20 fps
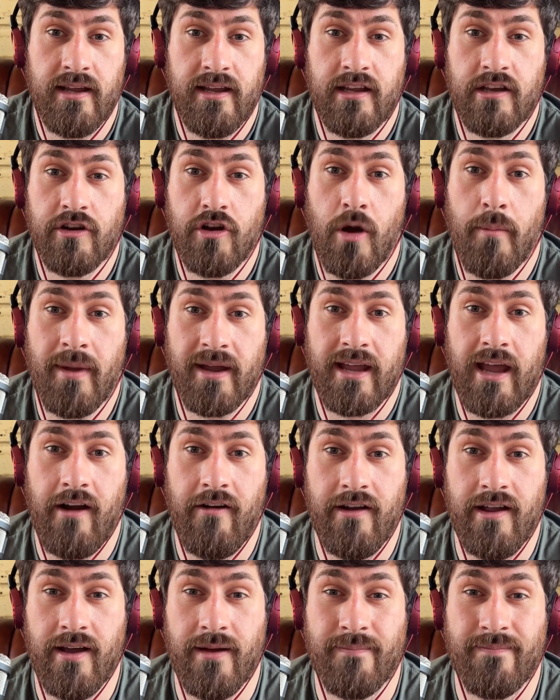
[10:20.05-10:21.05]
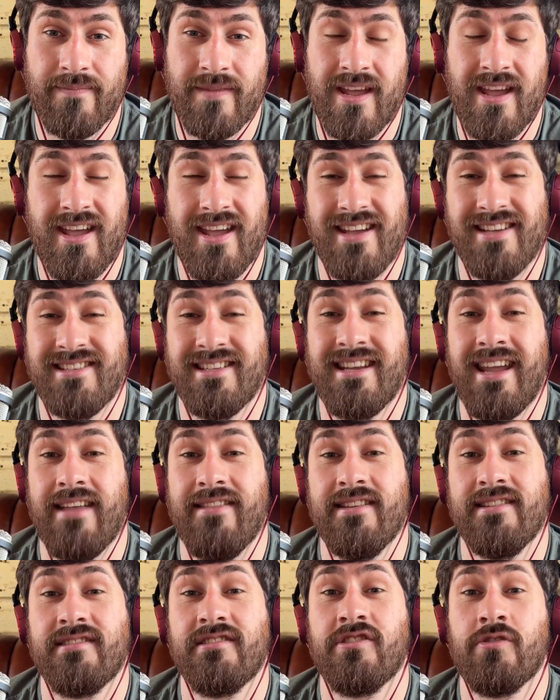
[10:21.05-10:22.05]
Economic Area, is to get
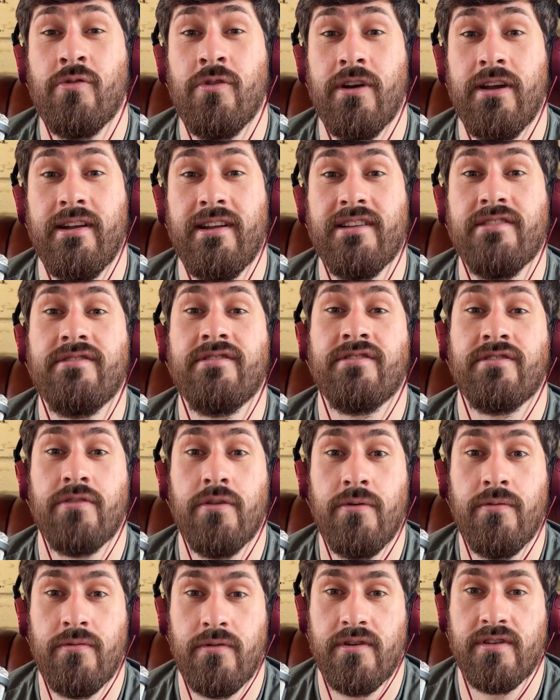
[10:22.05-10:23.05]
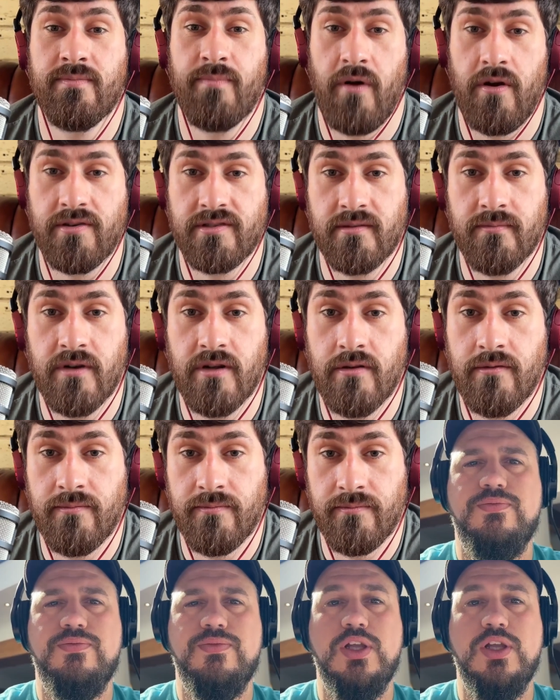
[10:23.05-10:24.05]
this sorted as soon as possible.
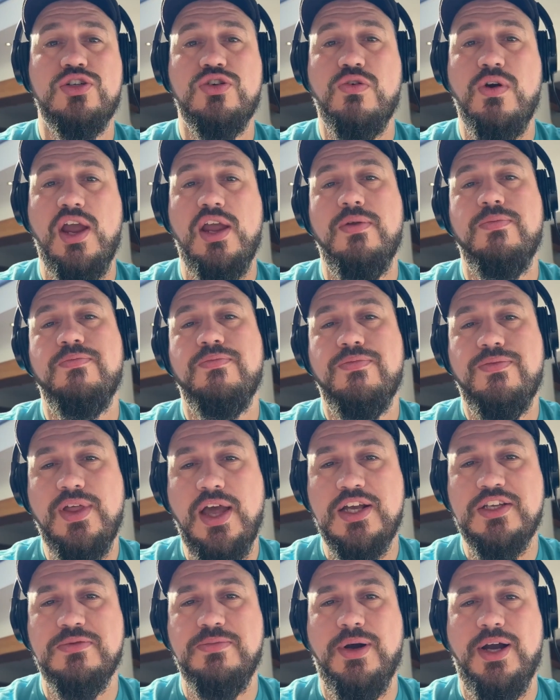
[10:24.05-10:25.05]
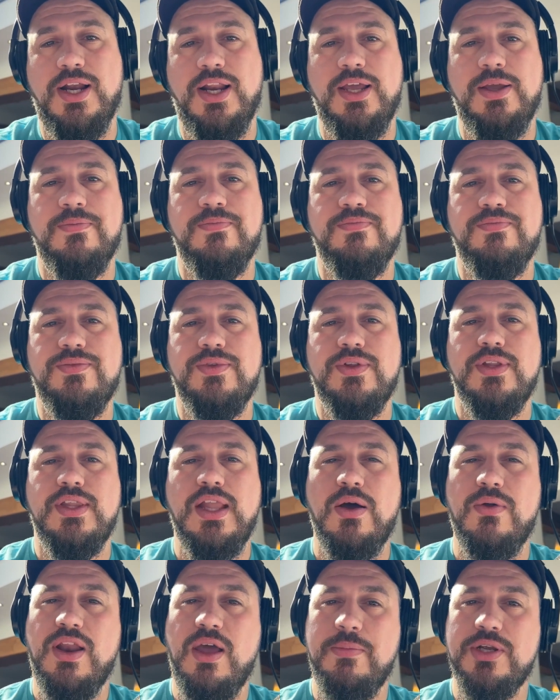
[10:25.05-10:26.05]
That's great. Thanks, Maelien.
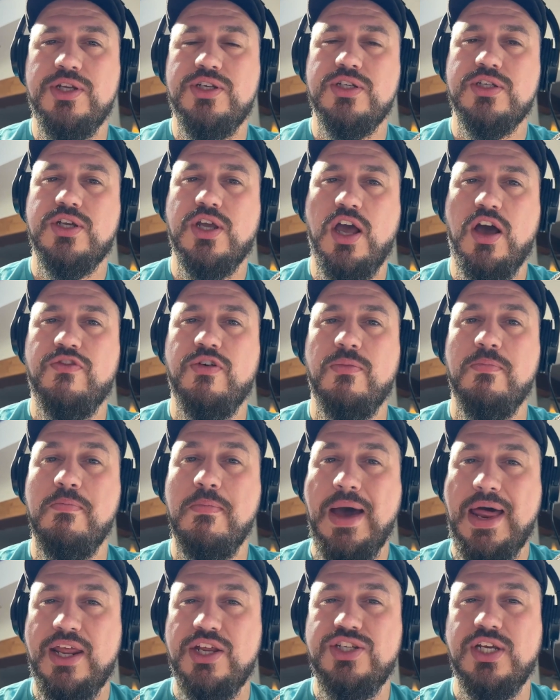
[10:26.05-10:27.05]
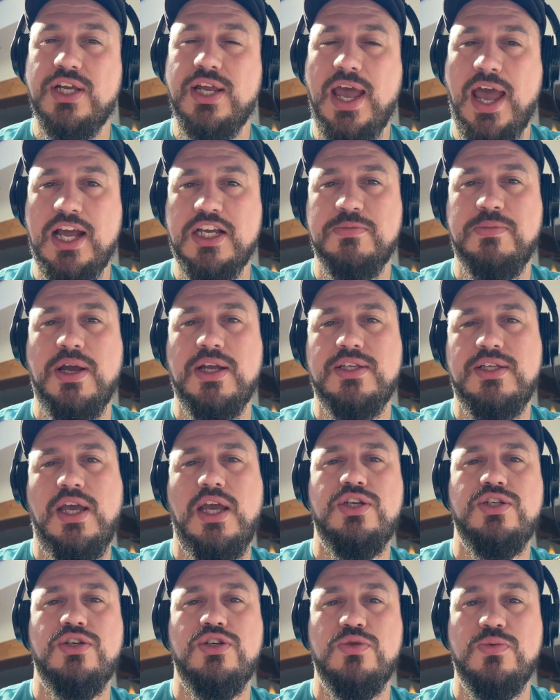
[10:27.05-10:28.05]
Now, let me just cover managing
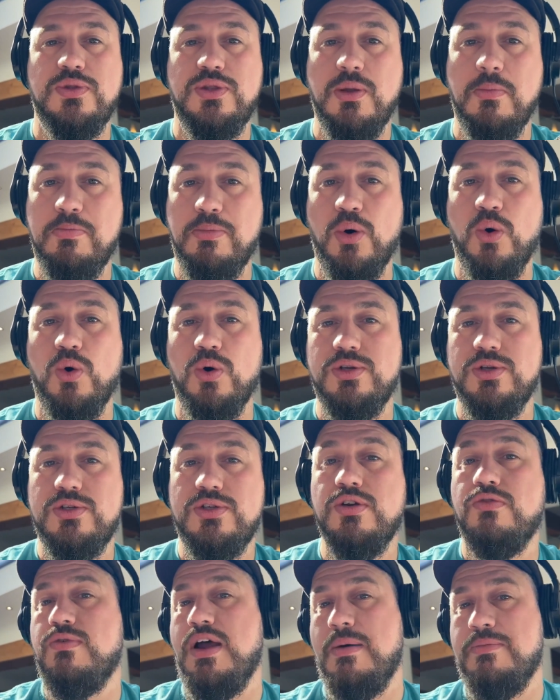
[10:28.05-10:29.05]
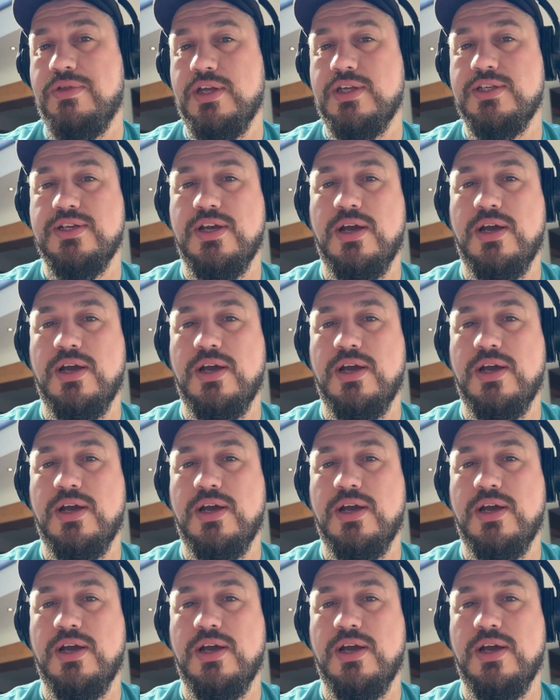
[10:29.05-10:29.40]
expectations with the board to wrap things